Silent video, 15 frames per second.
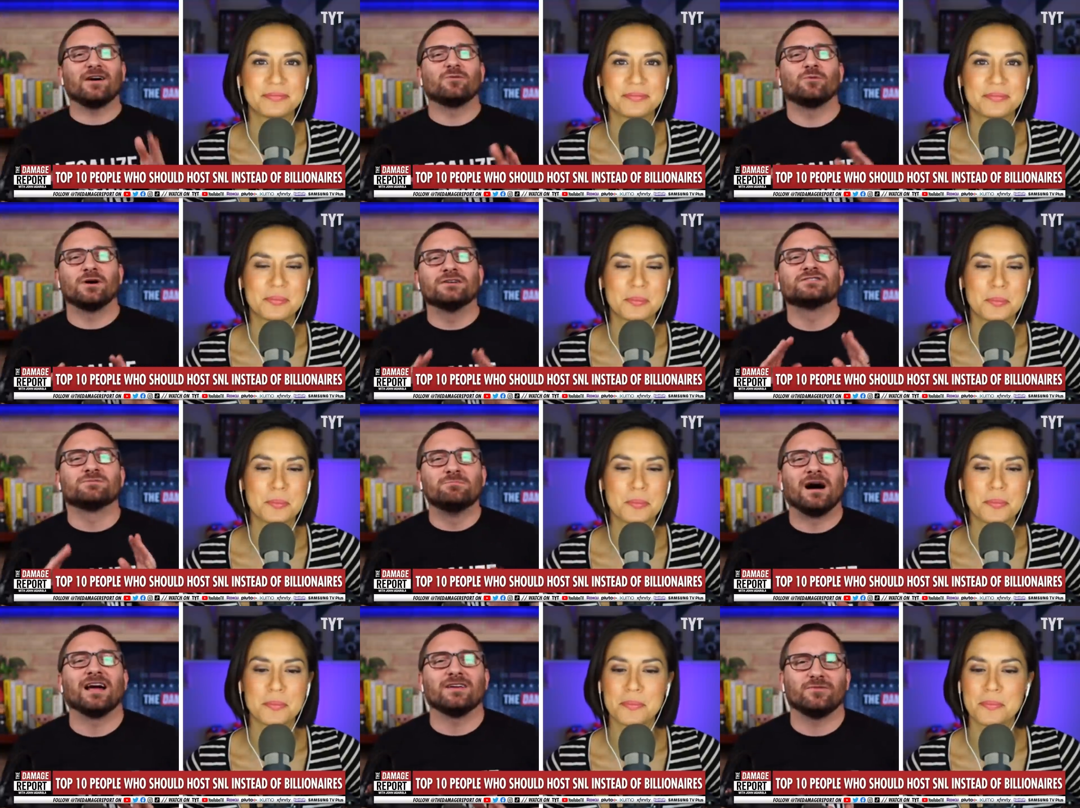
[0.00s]
Speaker 1: was
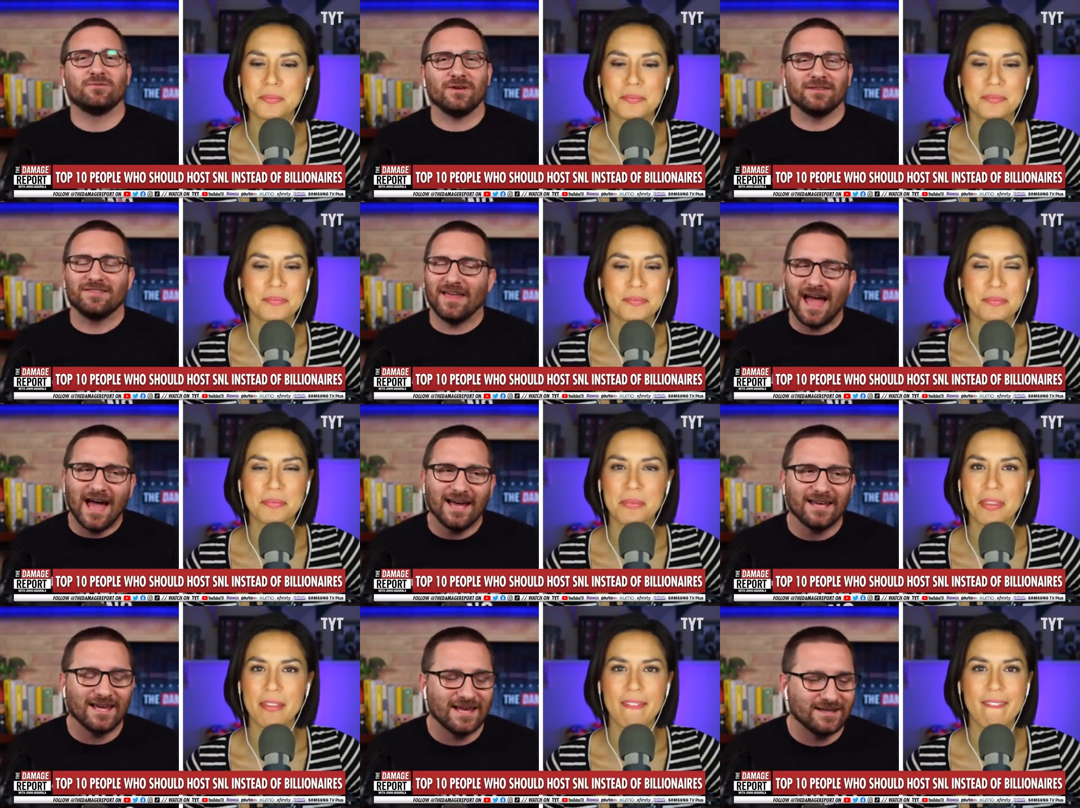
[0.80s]
my
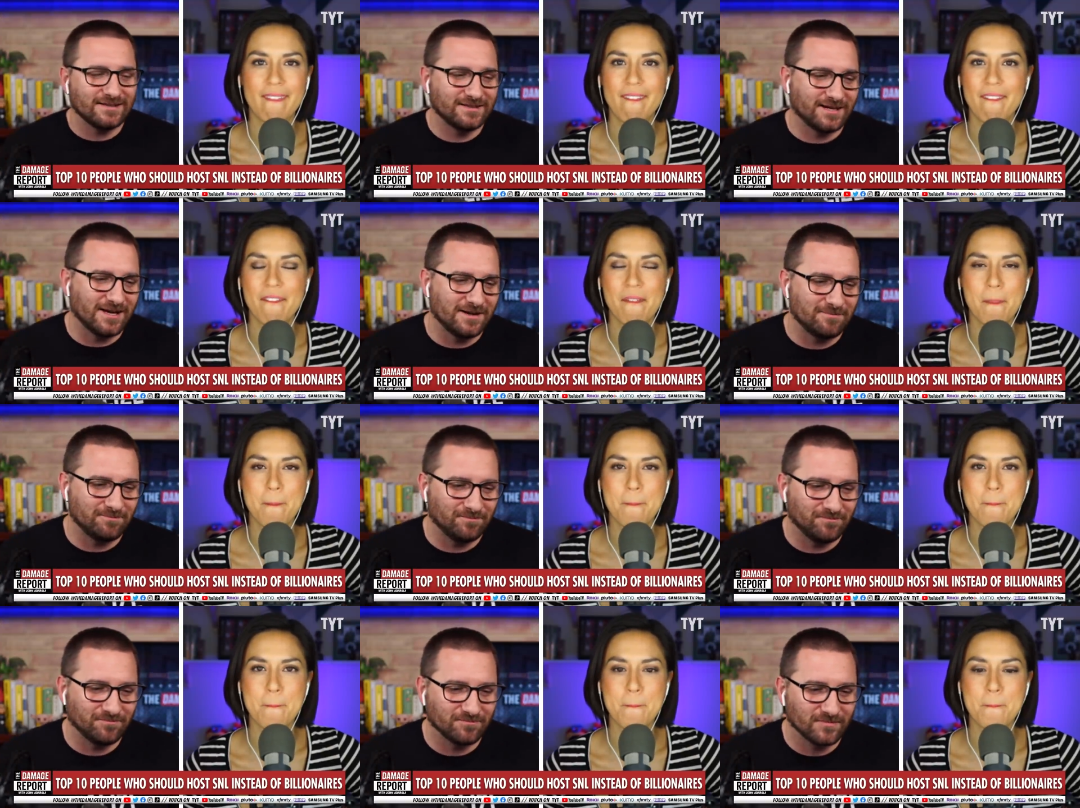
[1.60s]
that and
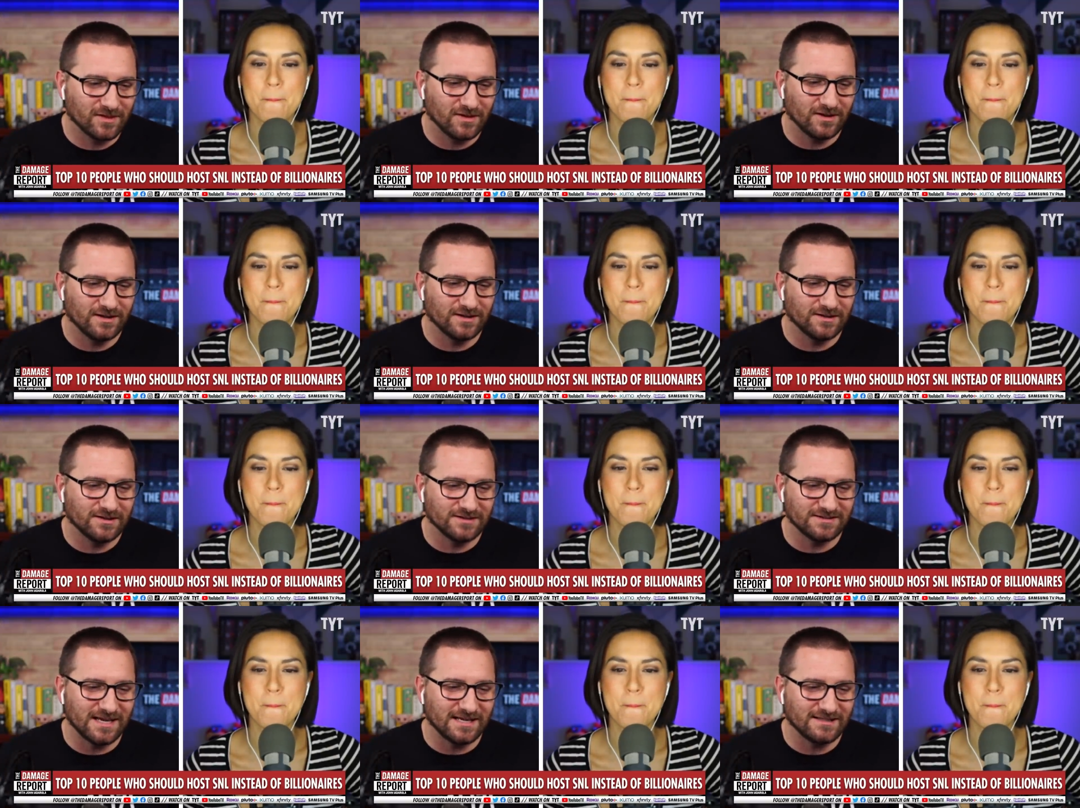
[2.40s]
um the
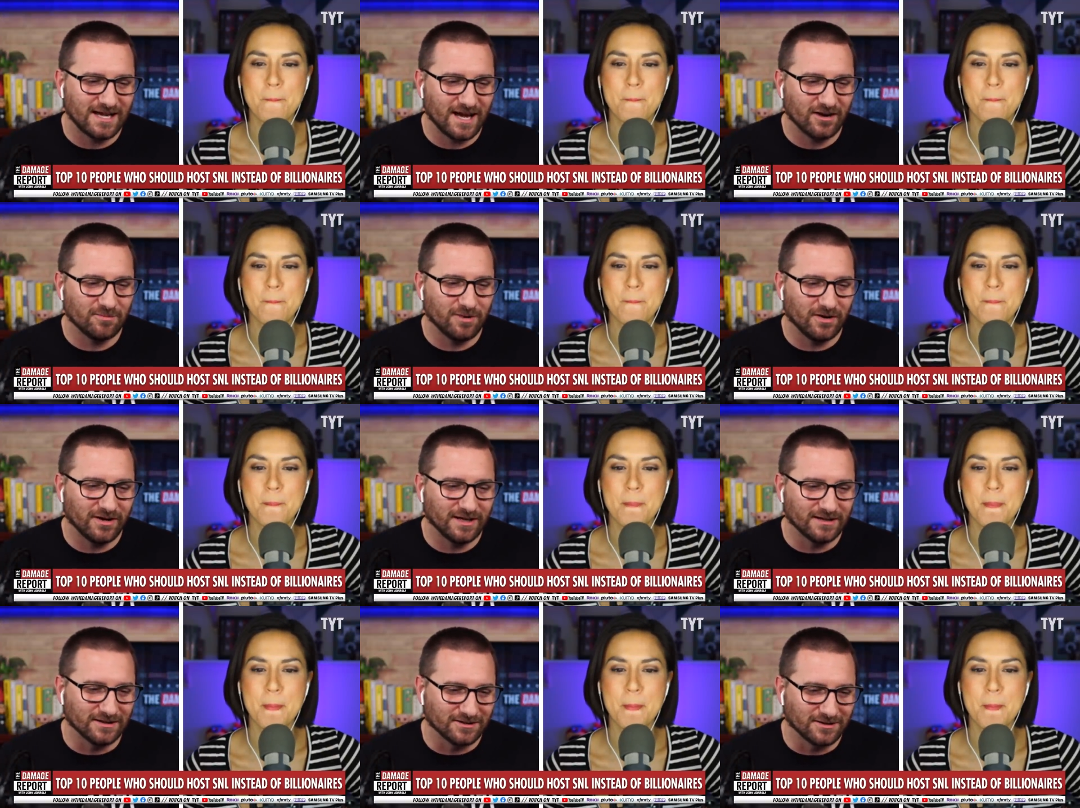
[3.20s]
the satire about
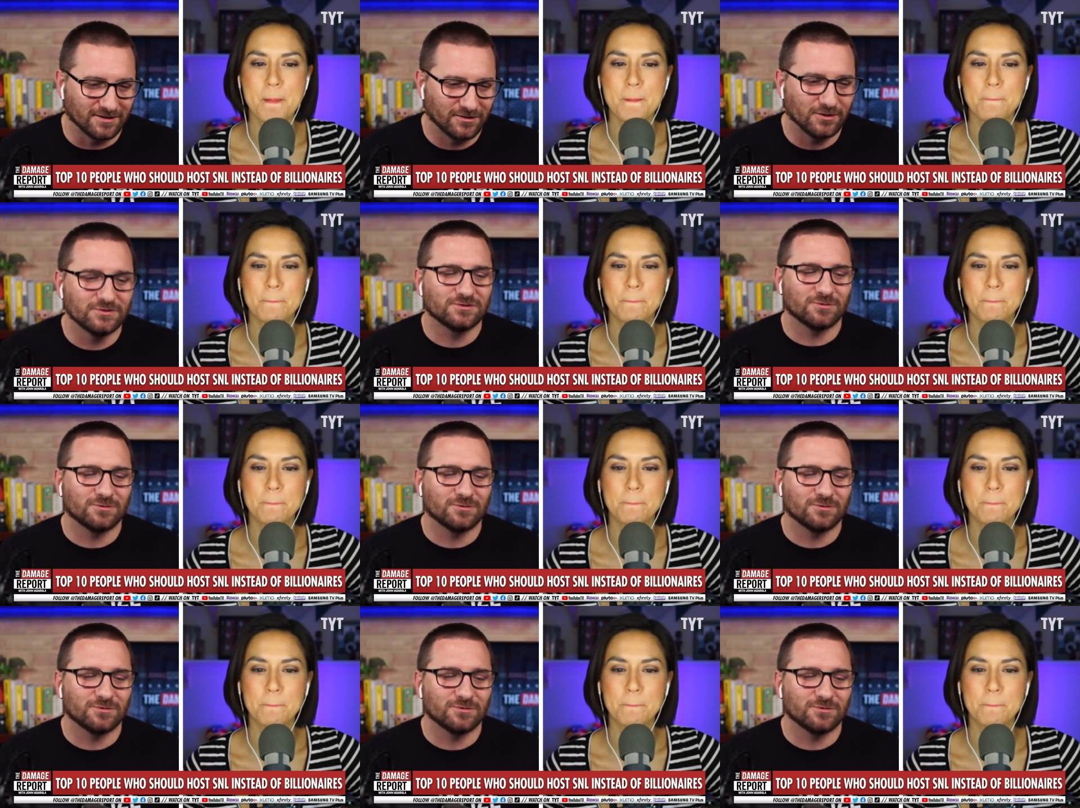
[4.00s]
Hitler. Those are